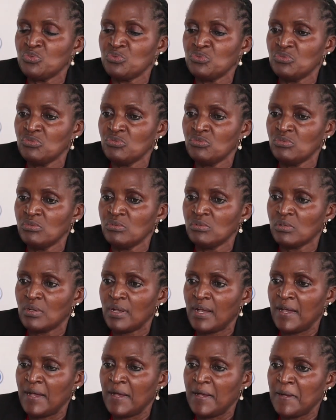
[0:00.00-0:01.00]
do
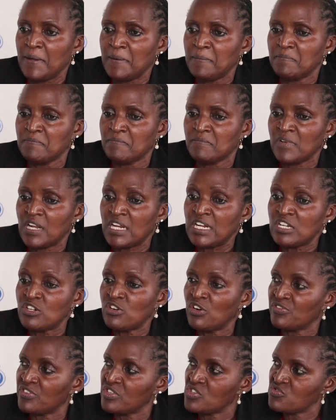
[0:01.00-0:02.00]

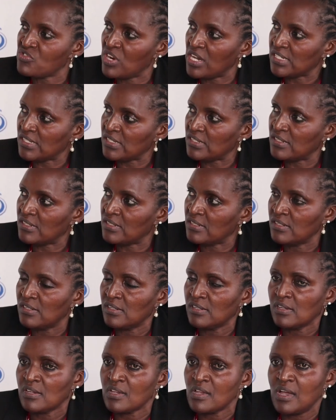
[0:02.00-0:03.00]
legal redress.
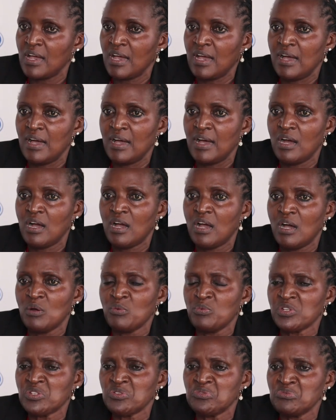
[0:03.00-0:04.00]

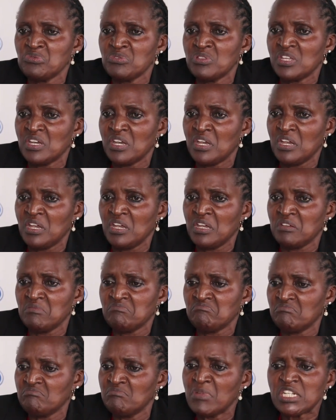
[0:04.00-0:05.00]
We do
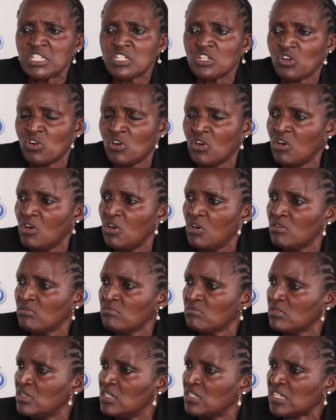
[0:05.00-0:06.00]
the
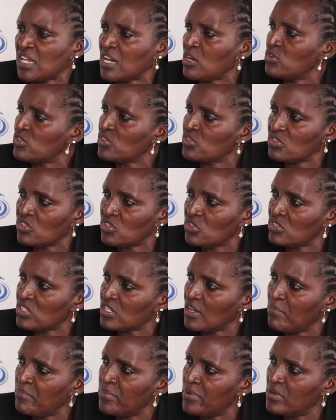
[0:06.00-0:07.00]
medical, psychosocial
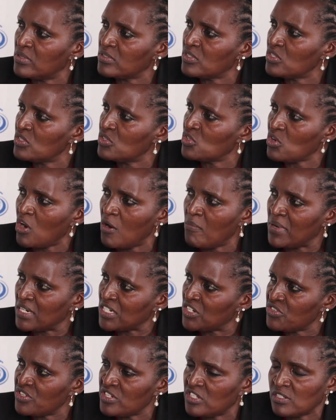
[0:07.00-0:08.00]
support, trauma
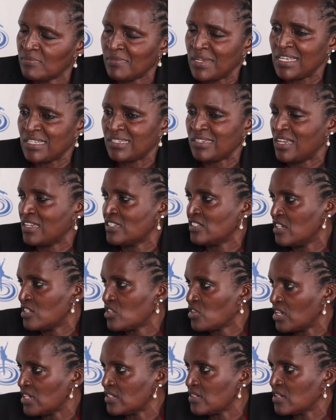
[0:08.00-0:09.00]
treatment,
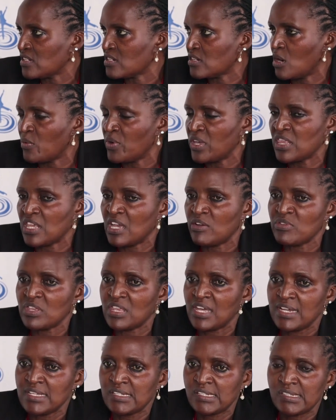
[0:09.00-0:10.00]
etc., etc. when they're
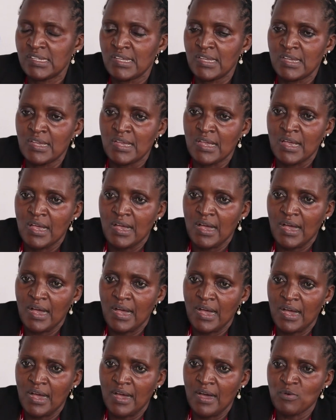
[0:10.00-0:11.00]
with us.
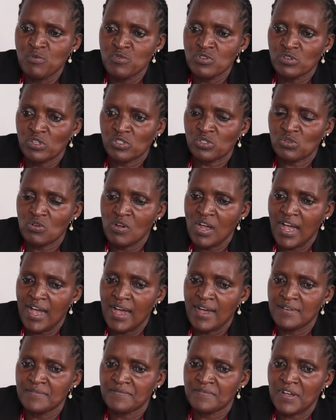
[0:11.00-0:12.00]
We also
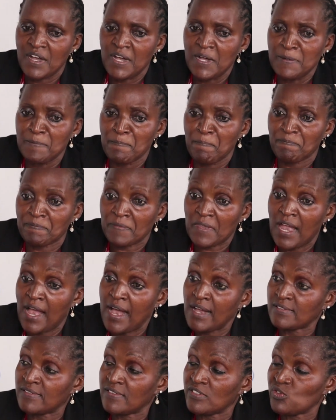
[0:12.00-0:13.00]
have
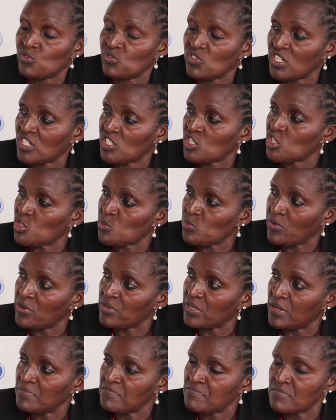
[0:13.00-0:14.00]
access to justice
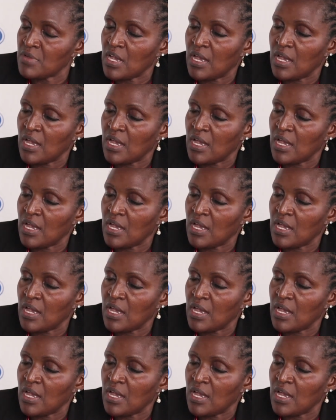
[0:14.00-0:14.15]
program,